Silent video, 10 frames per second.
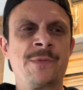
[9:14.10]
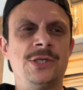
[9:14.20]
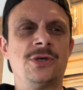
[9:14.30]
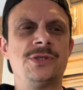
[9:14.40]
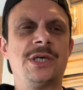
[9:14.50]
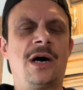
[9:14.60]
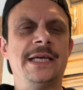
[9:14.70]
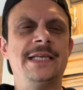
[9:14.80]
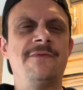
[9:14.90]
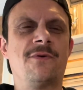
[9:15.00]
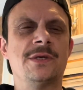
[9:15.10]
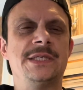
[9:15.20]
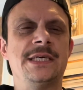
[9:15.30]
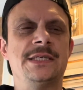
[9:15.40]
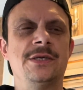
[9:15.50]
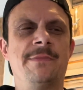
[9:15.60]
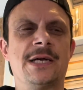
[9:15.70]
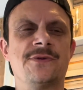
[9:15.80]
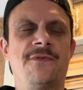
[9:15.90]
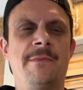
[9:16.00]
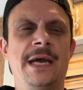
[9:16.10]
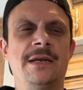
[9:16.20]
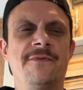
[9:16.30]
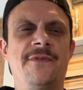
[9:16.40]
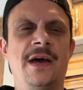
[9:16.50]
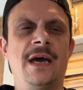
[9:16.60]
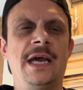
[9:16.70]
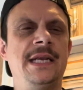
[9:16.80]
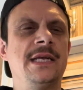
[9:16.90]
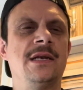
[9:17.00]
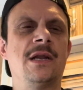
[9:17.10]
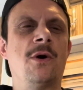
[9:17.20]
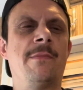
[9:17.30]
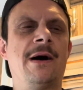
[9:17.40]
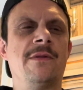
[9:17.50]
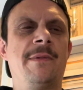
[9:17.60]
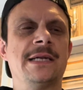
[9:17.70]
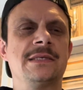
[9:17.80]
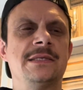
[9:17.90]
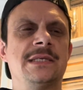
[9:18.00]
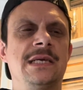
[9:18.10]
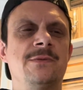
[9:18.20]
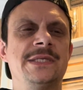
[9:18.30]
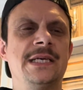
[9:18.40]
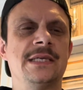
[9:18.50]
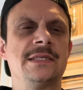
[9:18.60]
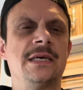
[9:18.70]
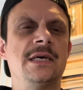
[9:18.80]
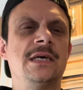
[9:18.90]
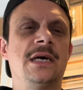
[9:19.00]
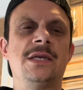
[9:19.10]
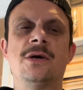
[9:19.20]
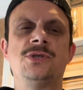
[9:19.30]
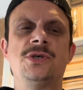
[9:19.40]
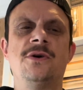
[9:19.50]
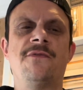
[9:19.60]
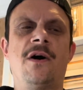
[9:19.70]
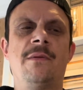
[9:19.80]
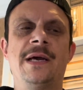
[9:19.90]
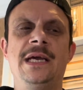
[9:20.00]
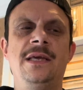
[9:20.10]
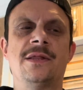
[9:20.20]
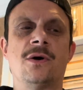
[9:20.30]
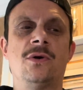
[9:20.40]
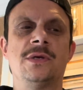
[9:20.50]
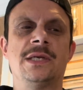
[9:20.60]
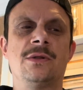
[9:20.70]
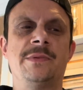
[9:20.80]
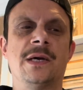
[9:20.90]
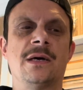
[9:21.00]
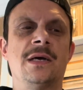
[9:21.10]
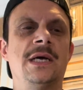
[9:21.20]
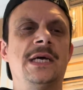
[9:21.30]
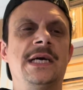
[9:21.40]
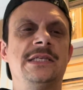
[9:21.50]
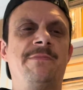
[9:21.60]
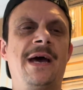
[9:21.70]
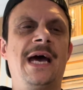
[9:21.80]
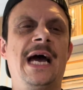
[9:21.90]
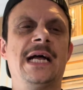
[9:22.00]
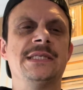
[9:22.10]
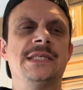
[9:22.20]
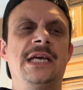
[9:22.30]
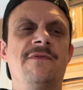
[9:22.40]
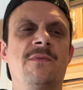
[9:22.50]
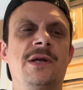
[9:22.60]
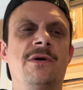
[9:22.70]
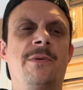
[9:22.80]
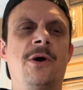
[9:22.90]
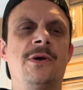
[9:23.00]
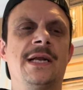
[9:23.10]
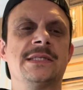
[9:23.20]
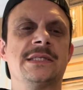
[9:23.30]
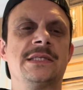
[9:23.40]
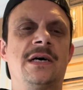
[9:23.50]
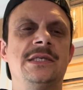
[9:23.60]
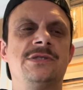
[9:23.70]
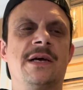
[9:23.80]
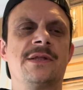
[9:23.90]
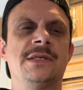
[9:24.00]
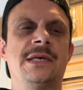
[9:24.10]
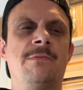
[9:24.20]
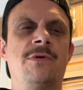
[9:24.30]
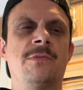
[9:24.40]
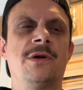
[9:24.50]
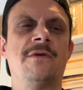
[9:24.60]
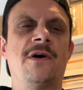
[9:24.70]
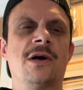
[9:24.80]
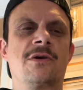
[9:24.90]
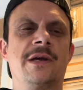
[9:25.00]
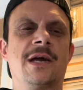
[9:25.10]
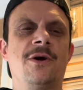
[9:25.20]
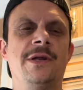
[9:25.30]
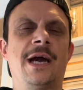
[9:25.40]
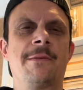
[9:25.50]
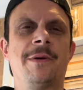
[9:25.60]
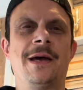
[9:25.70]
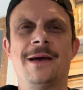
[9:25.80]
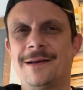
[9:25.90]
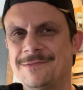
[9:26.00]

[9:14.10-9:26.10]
John Tardy didn't volunteer to do battle for maiden fair. He didn't know about the battle until he was in it. And no suit of armour either on Dilbia. It's bare hands, even when your opponent has the size, strength and temperament of a hungry Kodiak bear.